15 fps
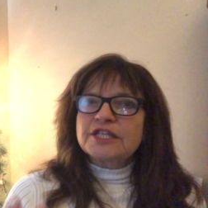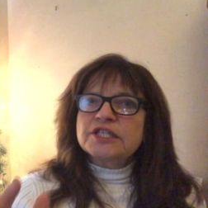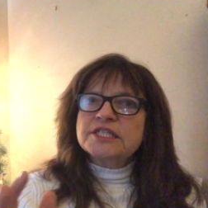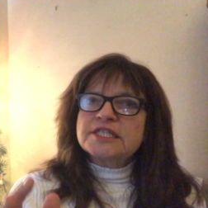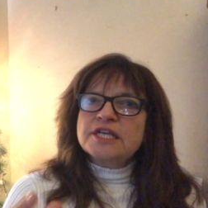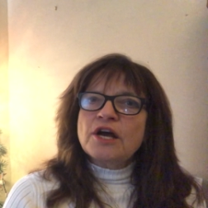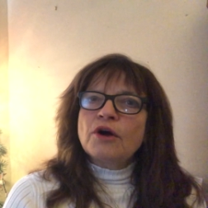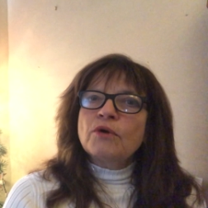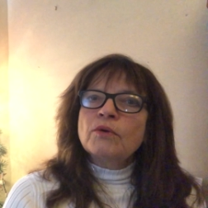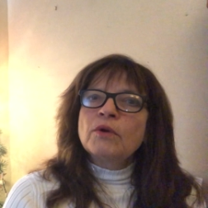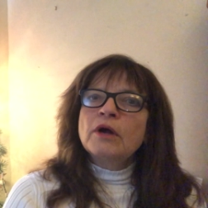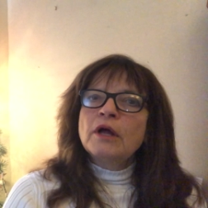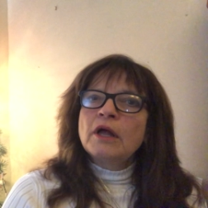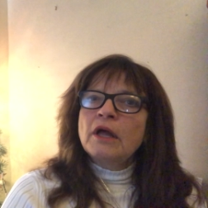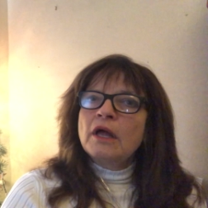So
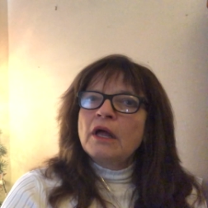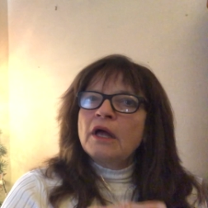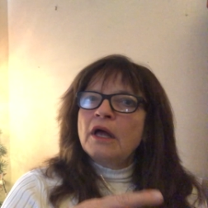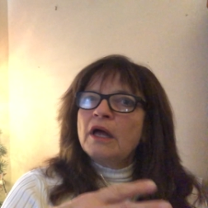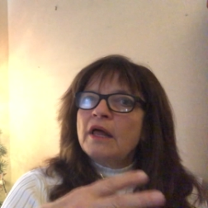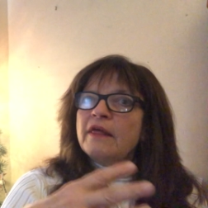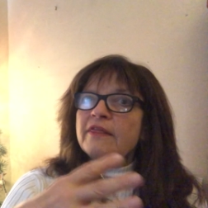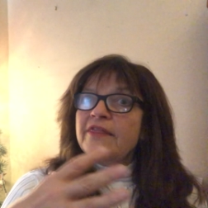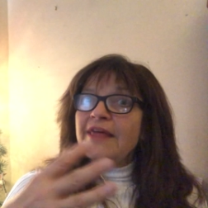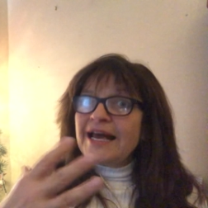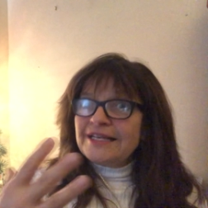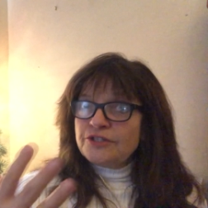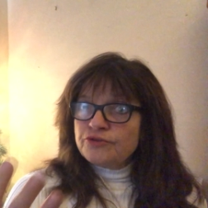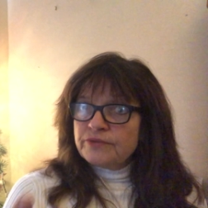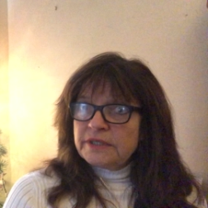
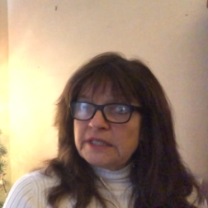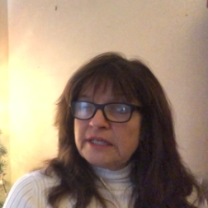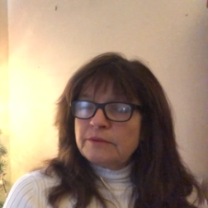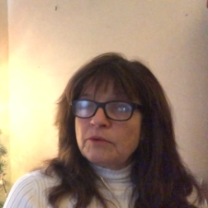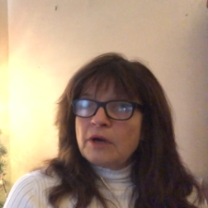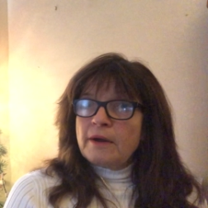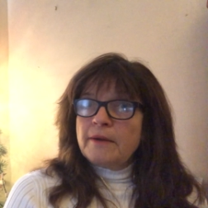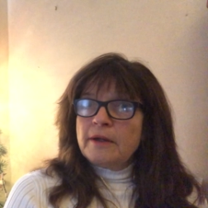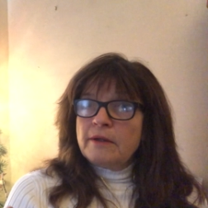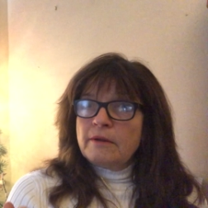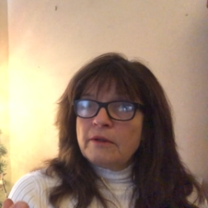that's really what